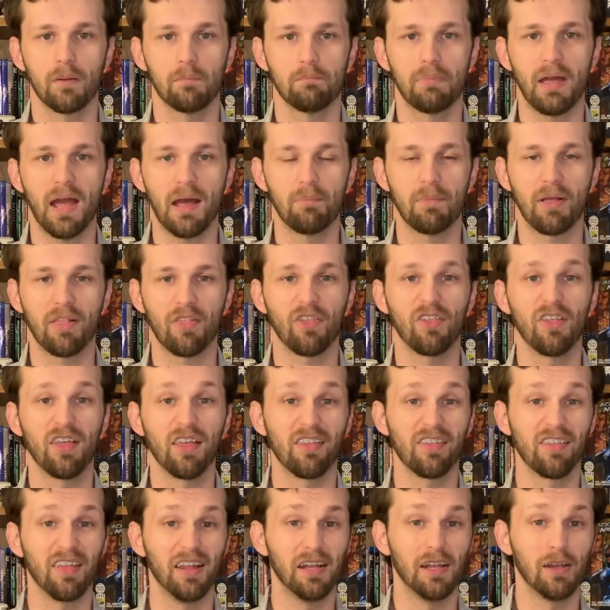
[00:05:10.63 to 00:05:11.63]
Batman
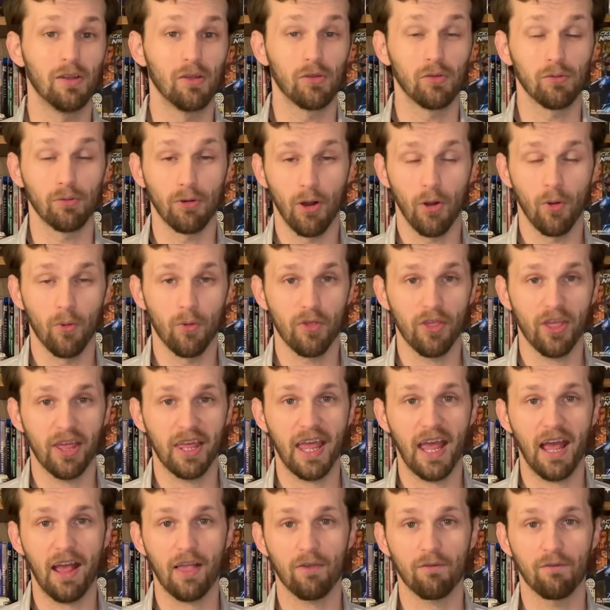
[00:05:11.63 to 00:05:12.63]
sneaks in and throws a
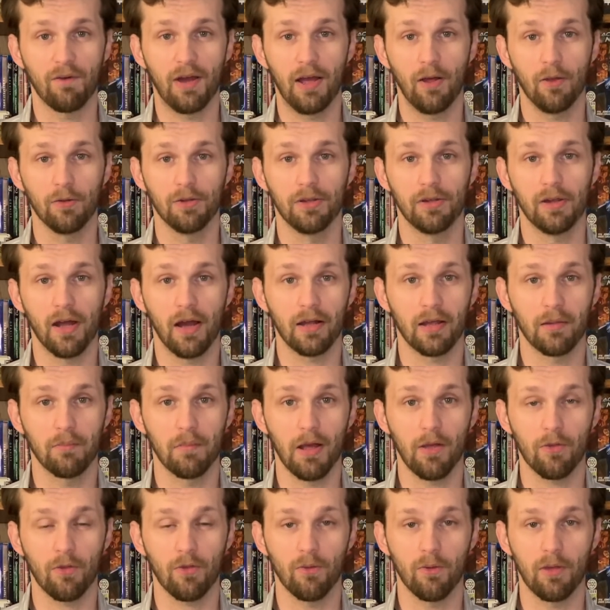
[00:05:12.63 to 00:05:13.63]
gas vial to knock him
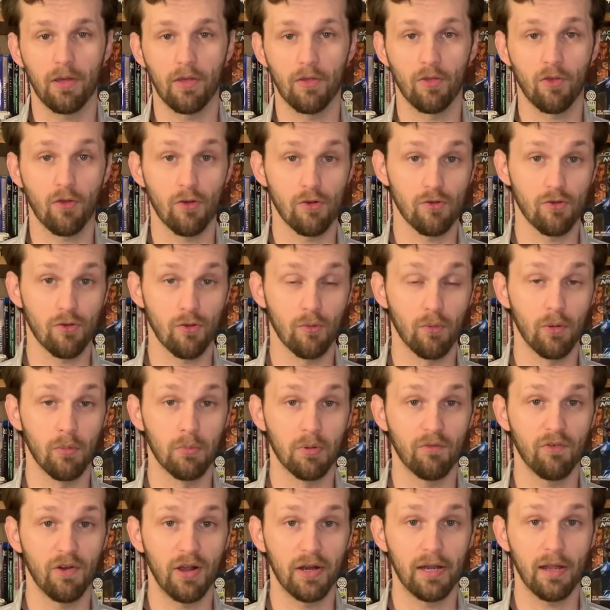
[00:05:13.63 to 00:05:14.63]
out so he could search the room
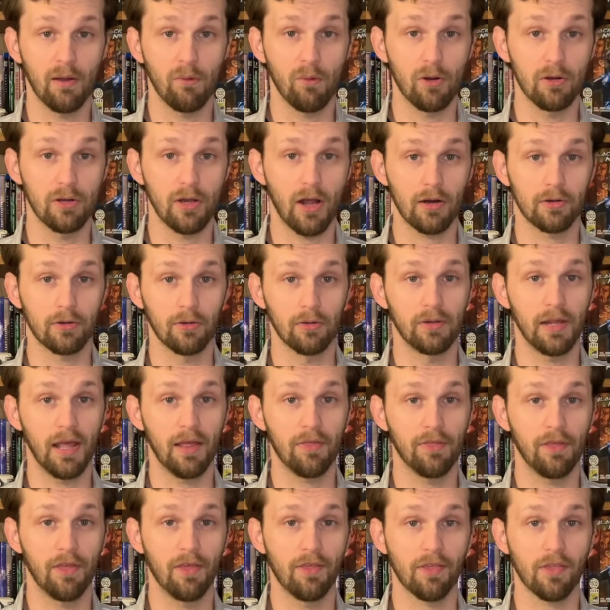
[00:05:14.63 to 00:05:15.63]
to find out where Dr.
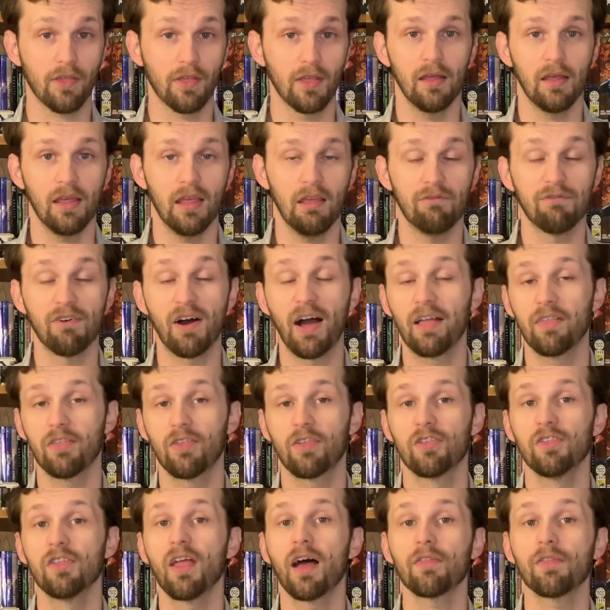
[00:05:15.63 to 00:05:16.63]
Death is. He
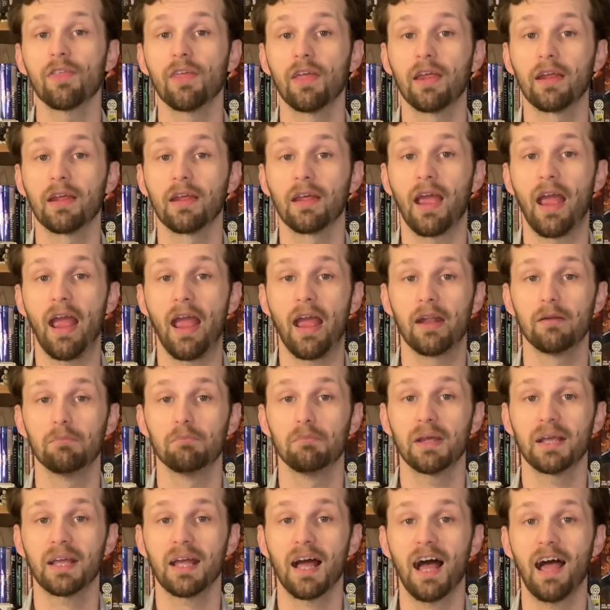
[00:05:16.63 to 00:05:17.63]
finds nothing, and
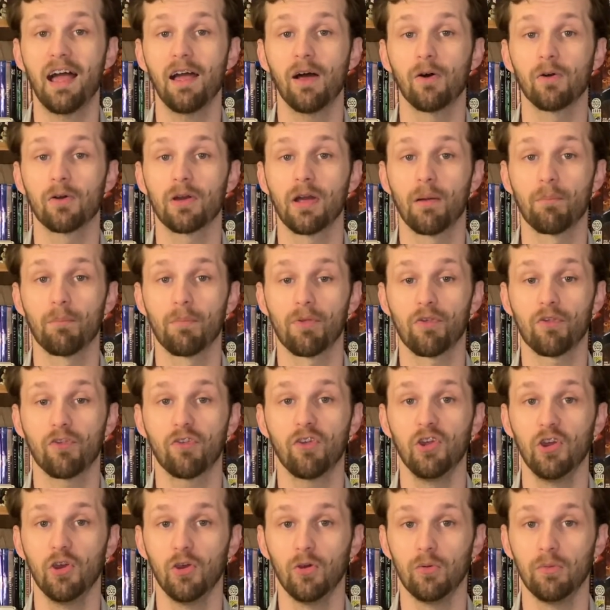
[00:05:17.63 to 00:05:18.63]
Mikhail comes
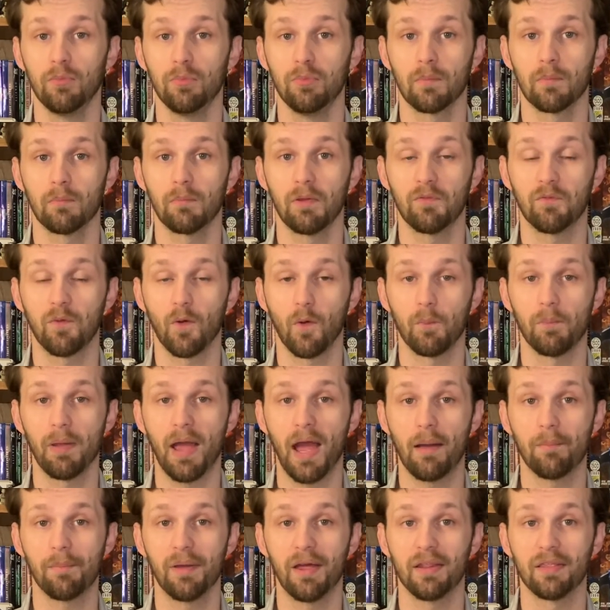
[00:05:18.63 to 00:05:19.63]
to before
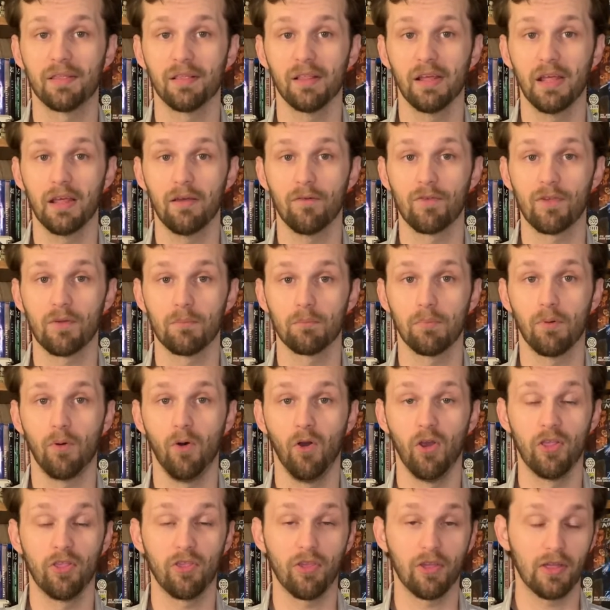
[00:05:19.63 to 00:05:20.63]
Batman leaves and
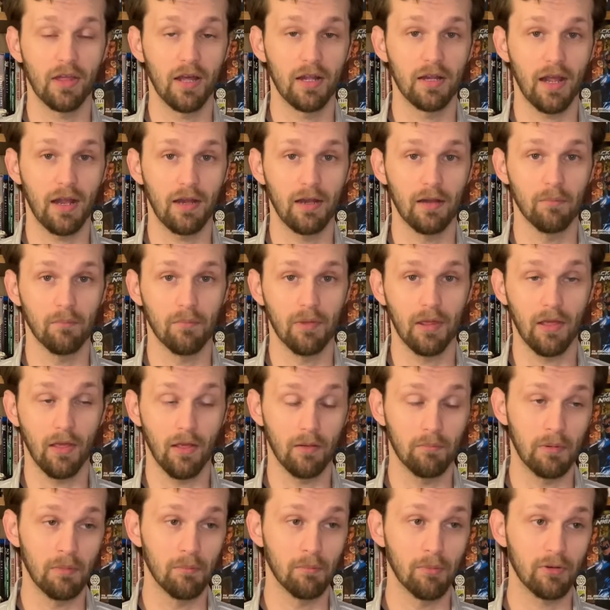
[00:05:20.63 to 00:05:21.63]
points a gun at him. He
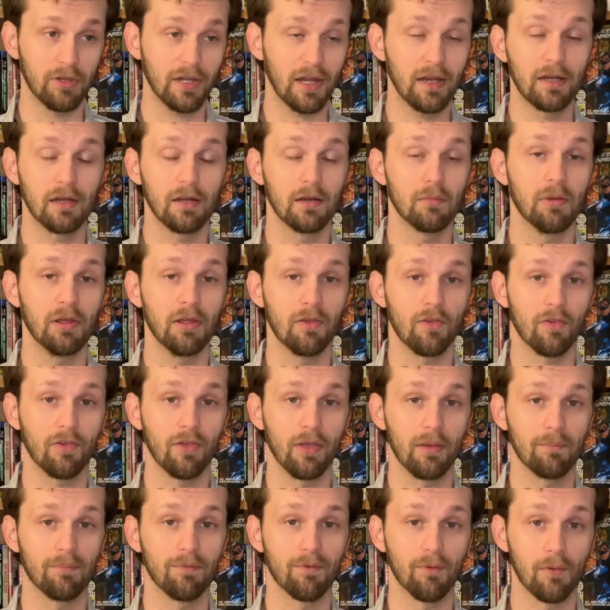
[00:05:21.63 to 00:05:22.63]
had been pretending to be
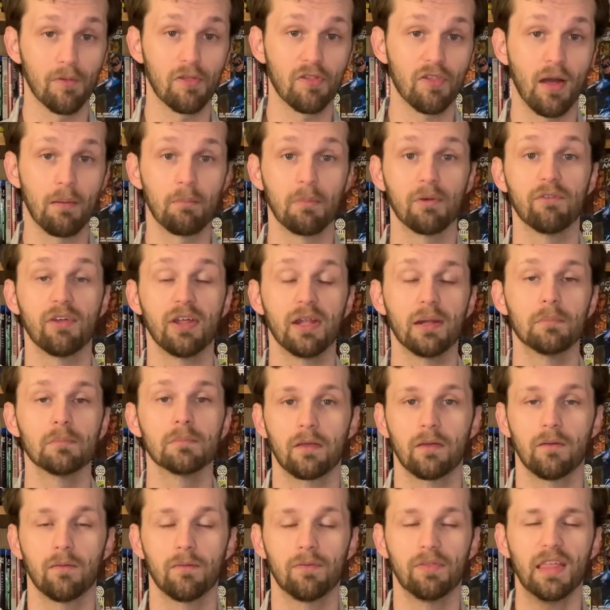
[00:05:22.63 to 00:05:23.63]
asleep for some of it.
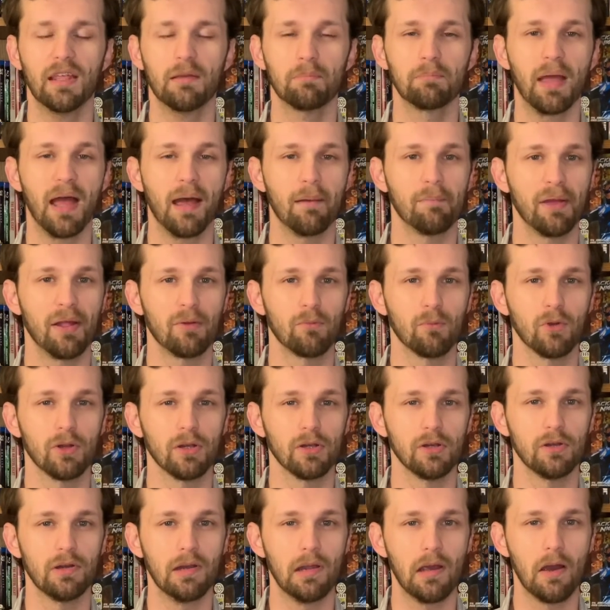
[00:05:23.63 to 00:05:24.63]
You'd think Batman would
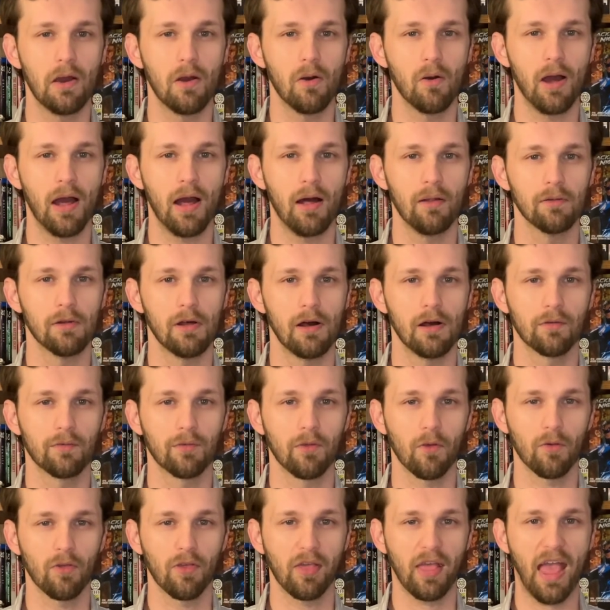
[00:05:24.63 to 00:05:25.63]
know how long
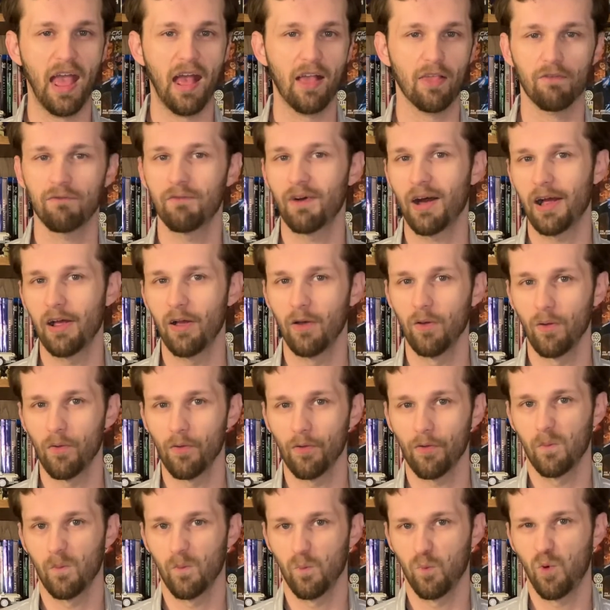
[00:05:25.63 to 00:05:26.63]
those gas
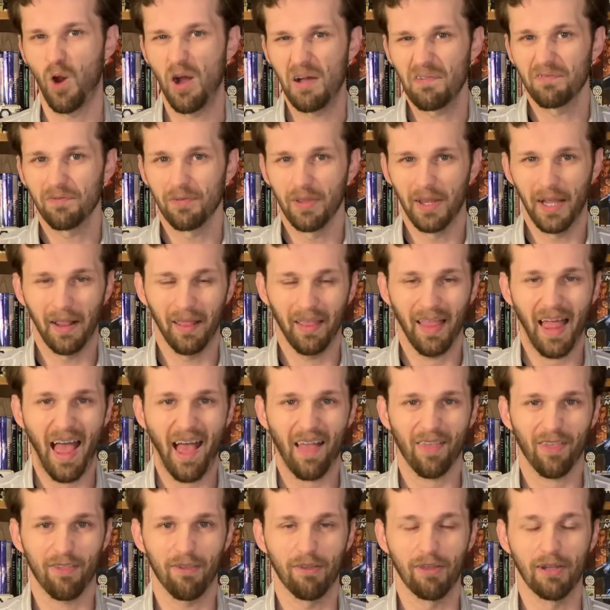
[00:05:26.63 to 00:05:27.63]
vials roughly
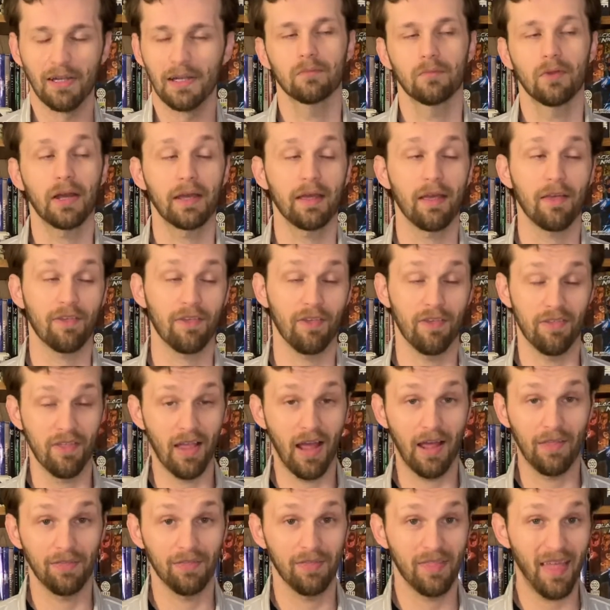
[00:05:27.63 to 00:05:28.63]
lasted. I guess he's
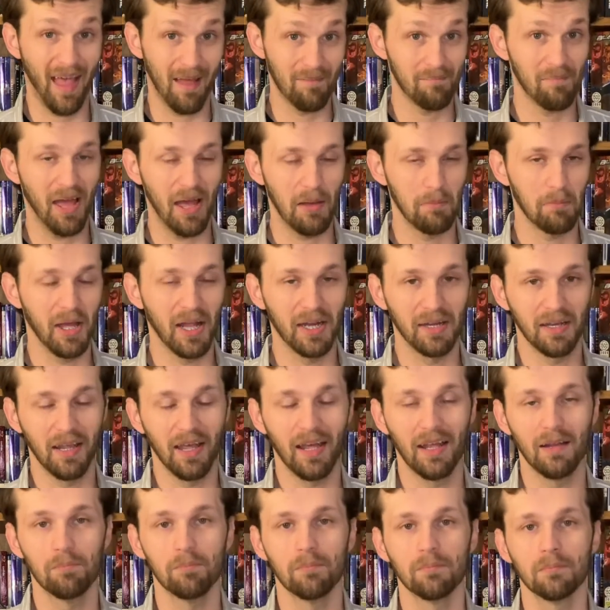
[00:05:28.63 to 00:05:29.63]
not that Batman
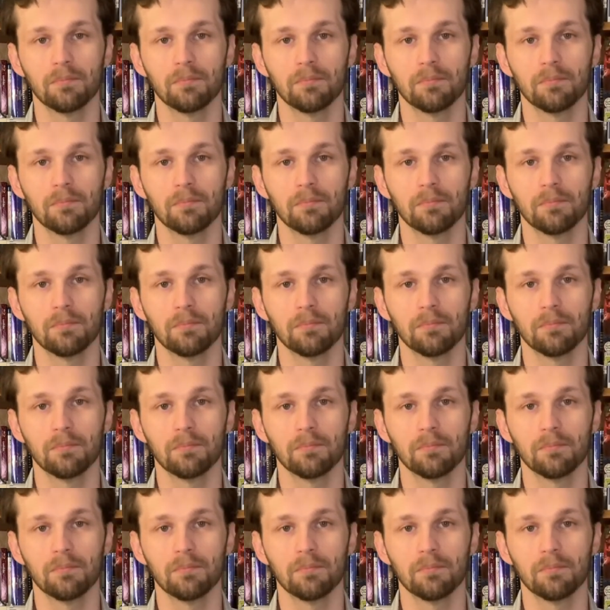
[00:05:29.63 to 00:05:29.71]
yet.